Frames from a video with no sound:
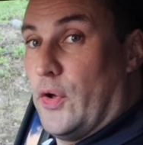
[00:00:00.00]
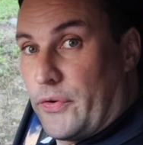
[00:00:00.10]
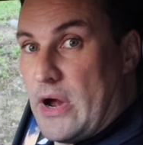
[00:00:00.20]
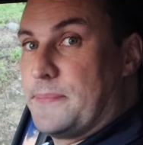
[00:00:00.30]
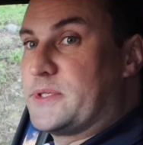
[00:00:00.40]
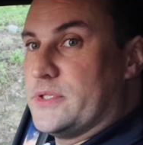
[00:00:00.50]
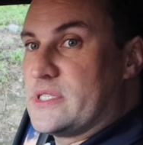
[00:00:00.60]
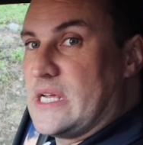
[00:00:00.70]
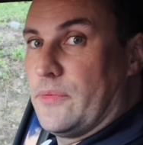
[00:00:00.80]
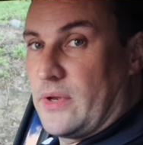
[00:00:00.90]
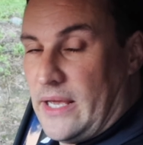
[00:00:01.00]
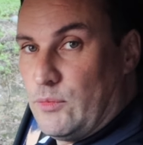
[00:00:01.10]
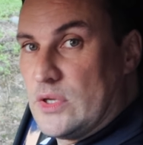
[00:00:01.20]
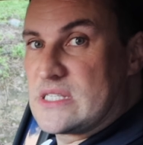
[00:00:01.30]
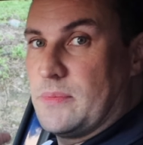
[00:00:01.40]
other options down the line
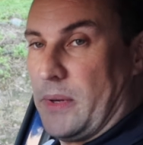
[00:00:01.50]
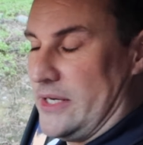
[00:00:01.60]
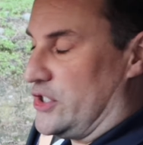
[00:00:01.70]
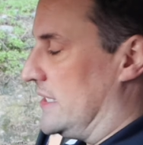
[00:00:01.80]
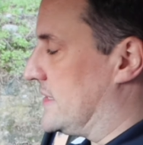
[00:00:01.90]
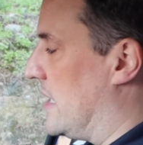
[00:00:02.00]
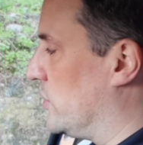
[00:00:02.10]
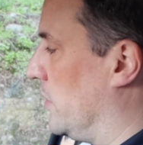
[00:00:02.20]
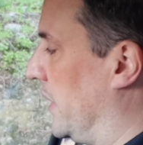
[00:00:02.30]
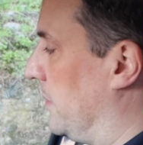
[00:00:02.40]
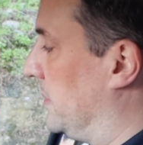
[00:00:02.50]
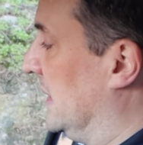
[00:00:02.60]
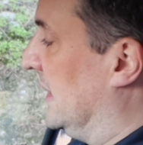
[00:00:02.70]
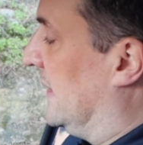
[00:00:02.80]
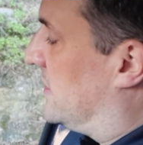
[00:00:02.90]
once supply chains start to open up.
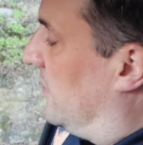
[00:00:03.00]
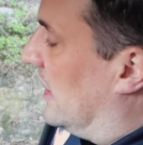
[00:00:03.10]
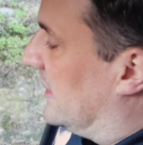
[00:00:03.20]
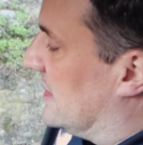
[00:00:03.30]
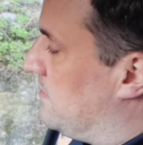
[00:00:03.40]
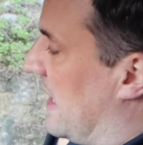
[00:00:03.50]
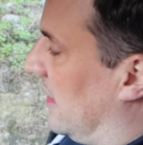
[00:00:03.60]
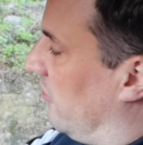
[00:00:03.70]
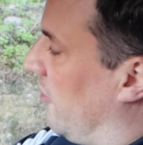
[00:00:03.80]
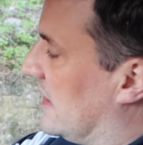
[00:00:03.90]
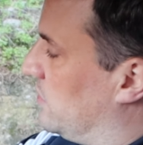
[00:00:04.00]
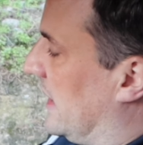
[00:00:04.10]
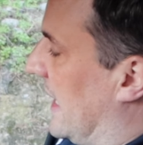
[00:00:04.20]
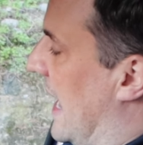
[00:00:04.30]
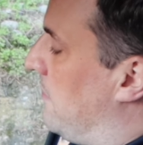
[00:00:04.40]
So you've got this metal effect with
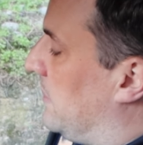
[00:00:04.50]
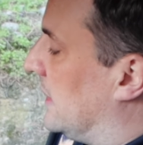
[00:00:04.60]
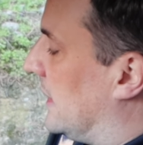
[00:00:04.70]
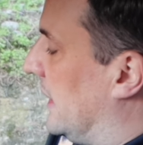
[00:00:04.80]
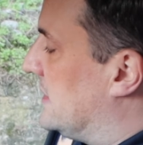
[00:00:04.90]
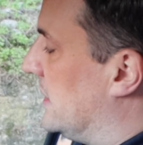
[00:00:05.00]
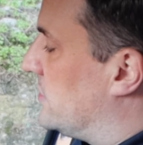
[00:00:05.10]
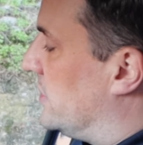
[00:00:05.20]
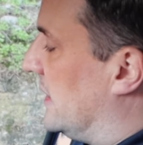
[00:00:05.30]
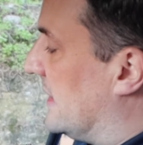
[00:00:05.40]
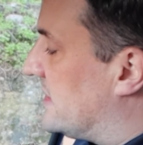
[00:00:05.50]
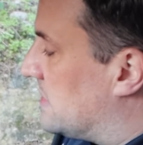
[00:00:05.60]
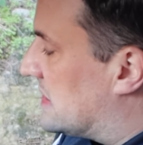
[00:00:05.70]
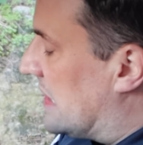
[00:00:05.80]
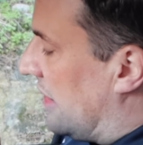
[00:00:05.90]
that ambient light in underneath, then
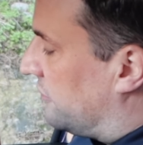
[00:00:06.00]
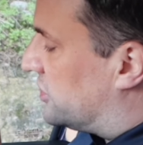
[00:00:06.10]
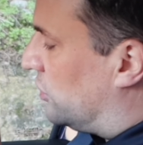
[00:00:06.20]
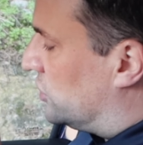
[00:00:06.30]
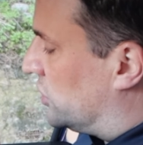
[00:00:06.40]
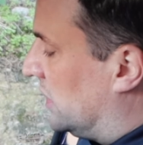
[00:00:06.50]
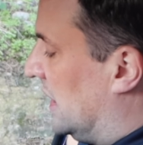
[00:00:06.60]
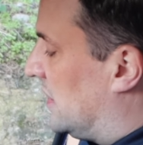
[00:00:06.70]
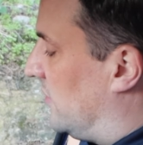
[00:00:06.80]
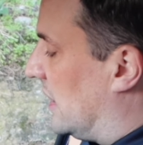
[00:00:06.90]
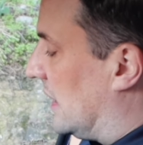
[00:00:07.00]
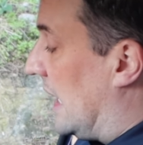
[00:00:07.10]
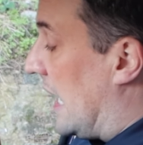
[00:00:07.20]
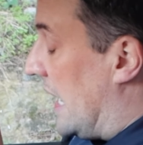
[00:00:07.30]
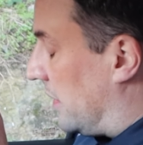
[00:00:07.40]
some soft touch. You've got a
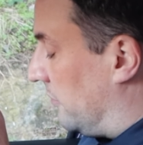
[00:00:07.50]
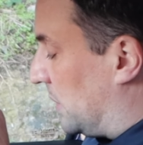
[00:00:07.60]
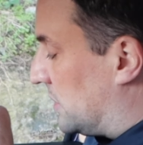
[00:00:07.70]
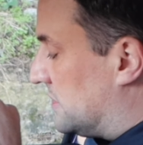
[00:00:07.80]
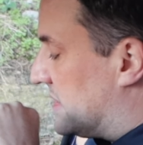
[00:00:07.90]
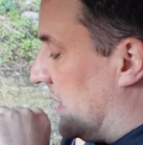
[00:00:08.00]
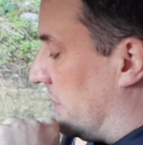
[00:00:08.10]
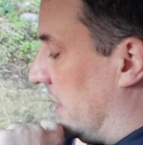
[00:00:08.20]
lot of buttons down